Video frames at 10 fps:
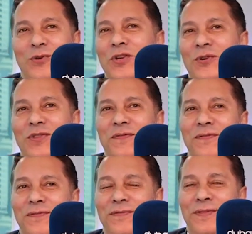You know,
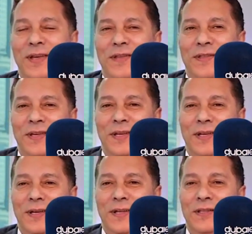
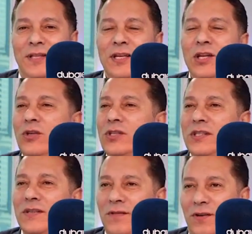the technology
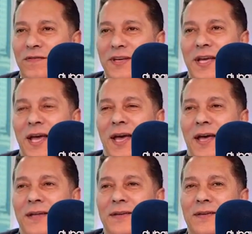is evolving
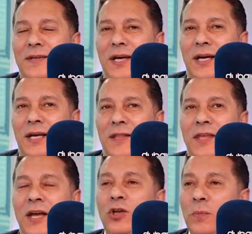and
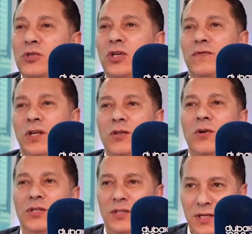the adoption of
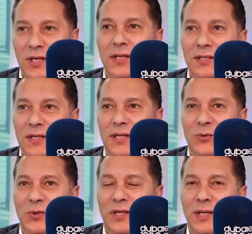technology is increasing
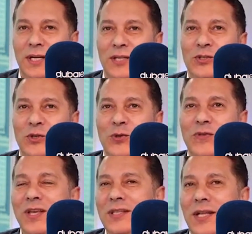as well. So
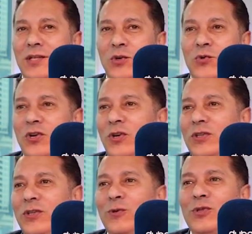things that you're
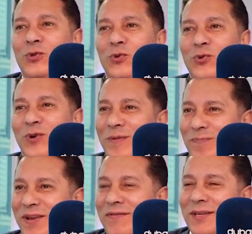not used to
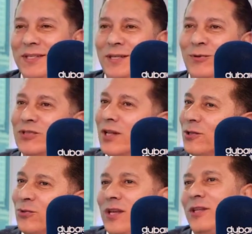previously, you
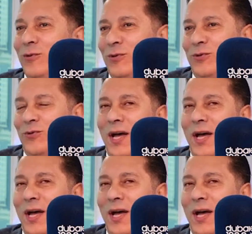start to get used to.